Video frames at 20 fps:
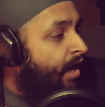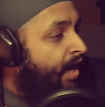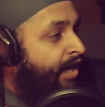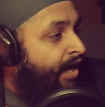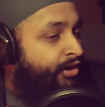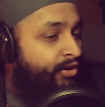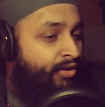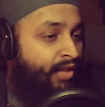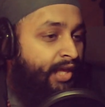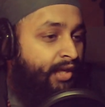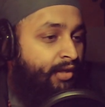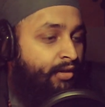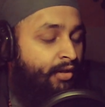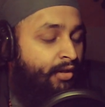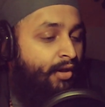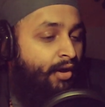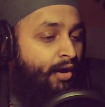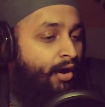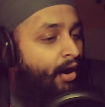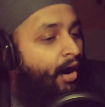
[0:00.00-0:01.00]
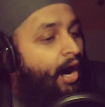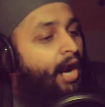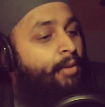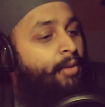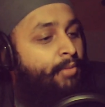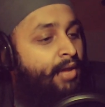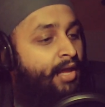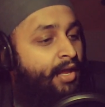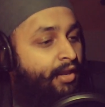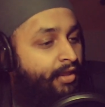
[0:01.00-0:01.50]
And you're like, all right,
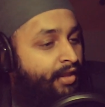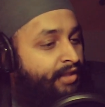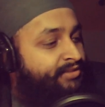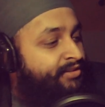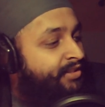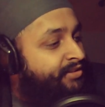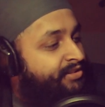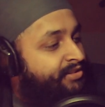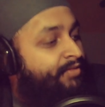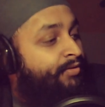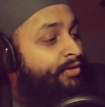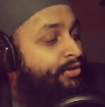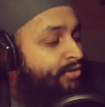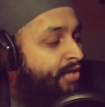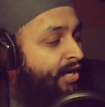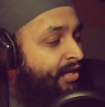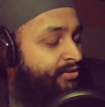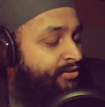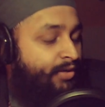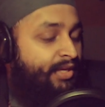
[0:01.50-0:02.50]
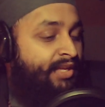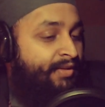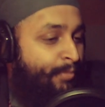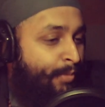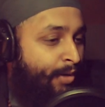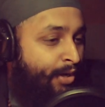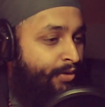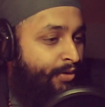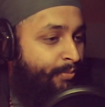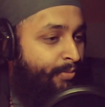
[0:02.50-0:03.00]
man, let's give it a try. So I give
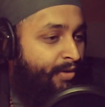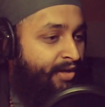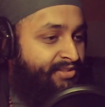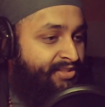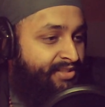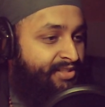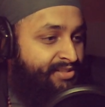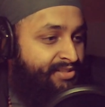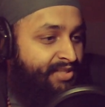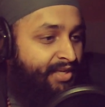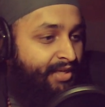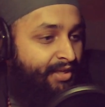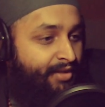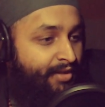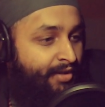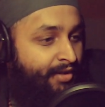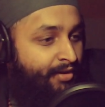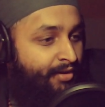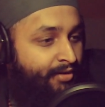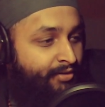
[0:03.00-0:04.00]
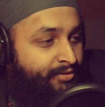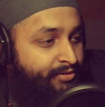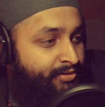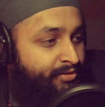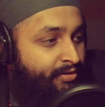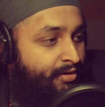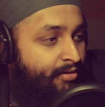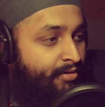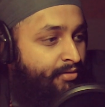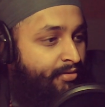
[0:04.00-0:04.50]
him $100, and it's like.
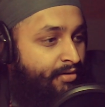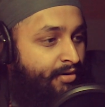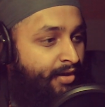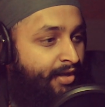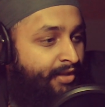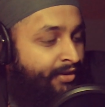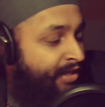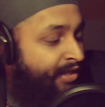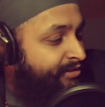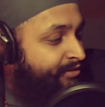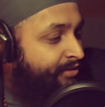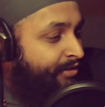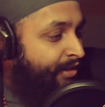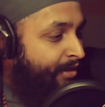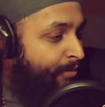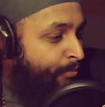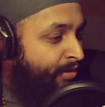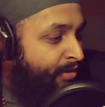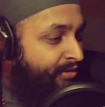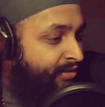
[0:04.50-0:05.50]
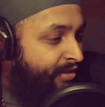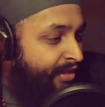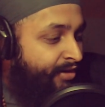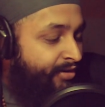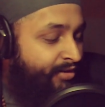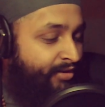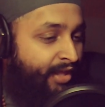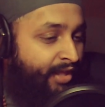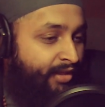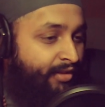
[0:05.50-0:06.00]
So and next, like a month
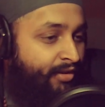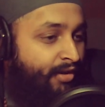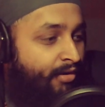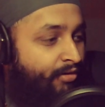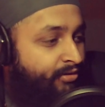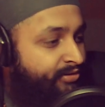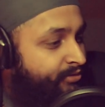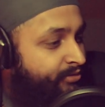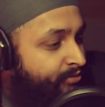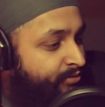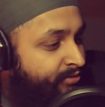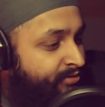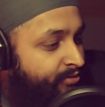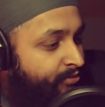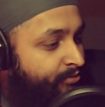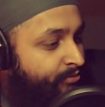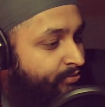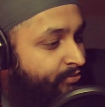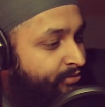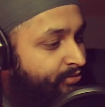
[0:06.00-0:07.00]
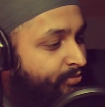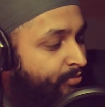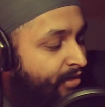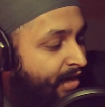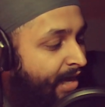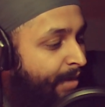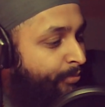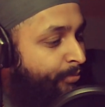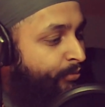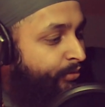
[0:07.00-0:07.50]
later, you're like, yo, so
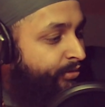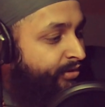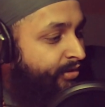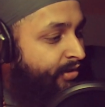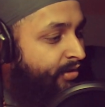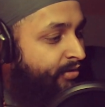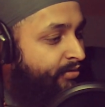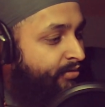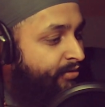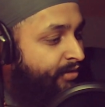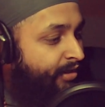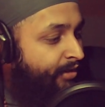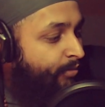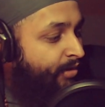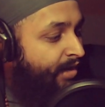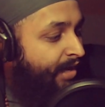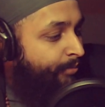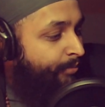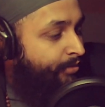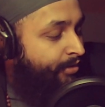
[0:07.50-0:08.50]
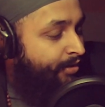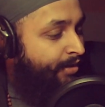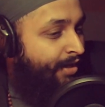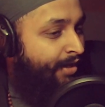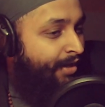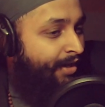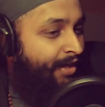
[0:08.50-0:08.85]
what happened with the yo? Like, what happened?